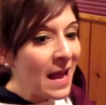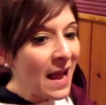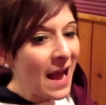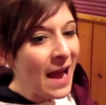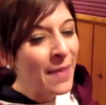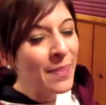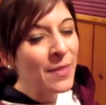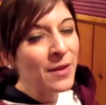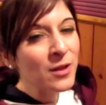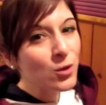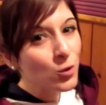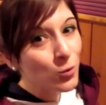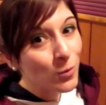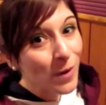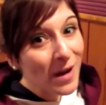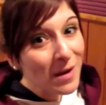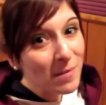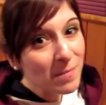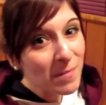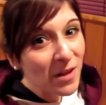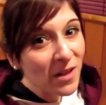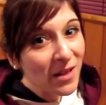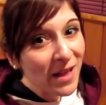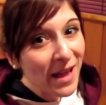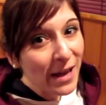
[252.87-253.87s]
And the
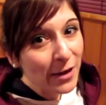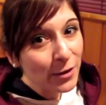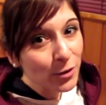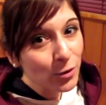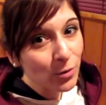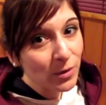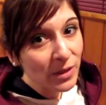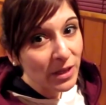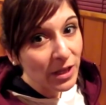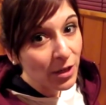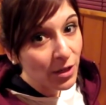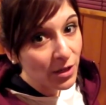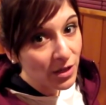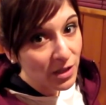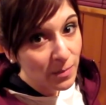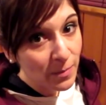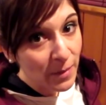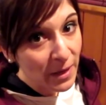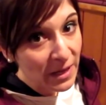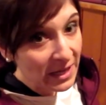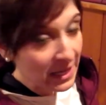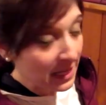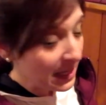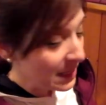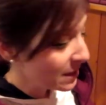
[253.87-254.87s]
treadmill actually hurts
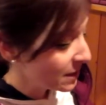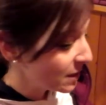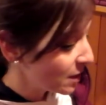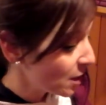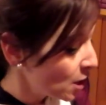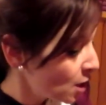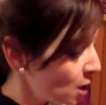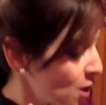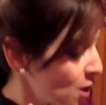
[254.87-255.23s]
my knees.